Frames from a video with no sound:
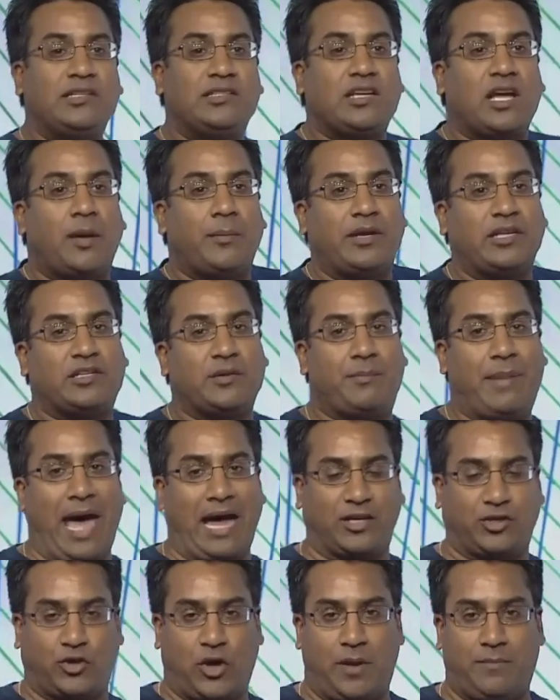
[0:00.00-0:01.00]
coming to
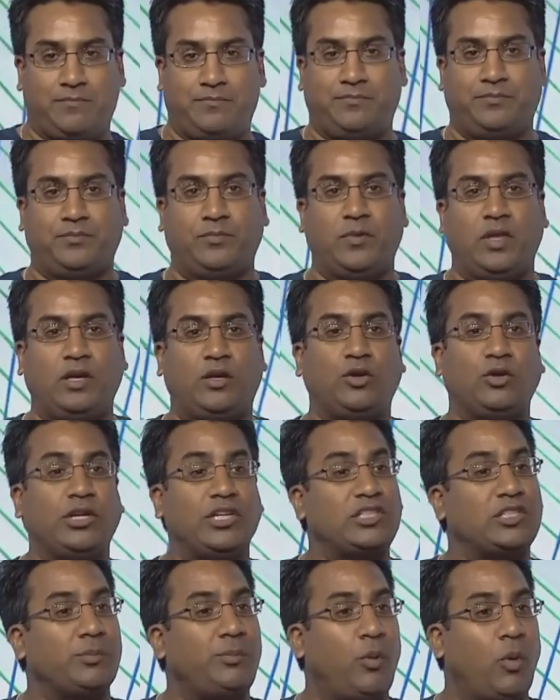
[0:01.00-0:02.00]
Backdrop, including
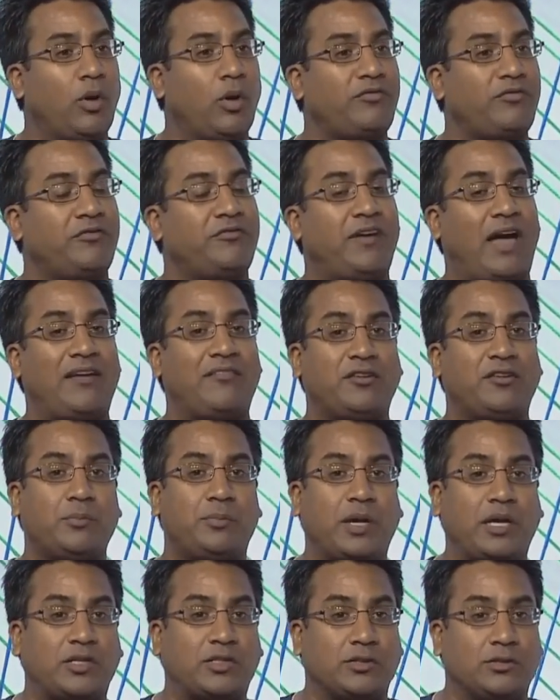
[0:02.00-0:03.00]
support for 500
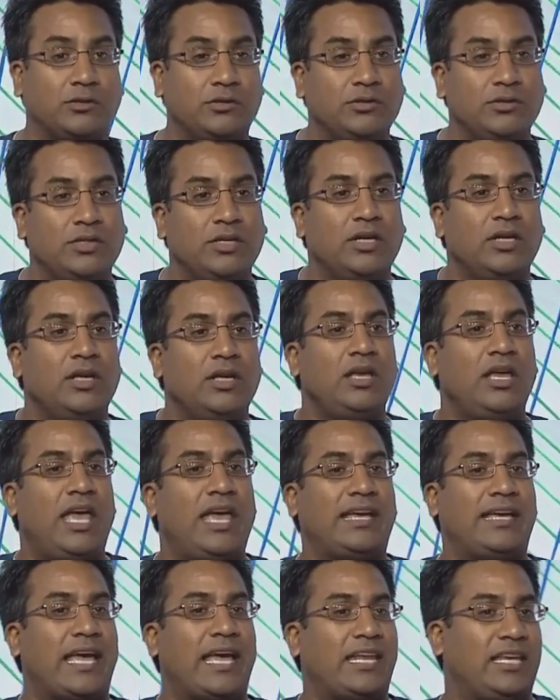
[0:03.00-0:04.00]
pixel
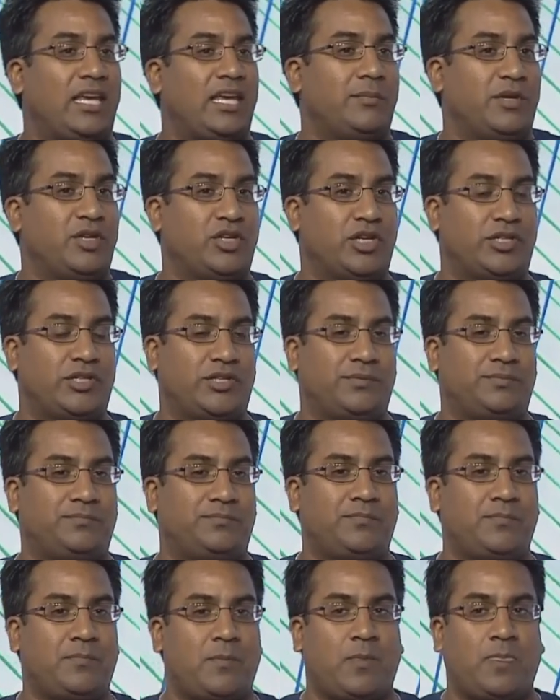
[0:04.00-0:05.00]
and Getty images.
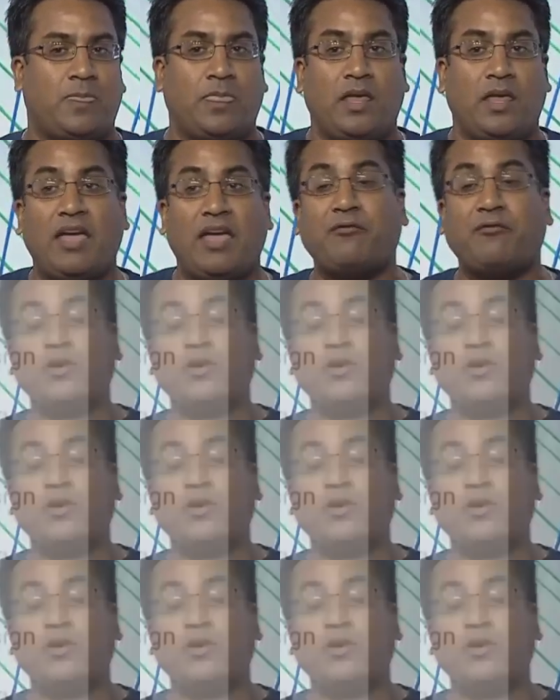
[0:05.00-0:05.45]
And for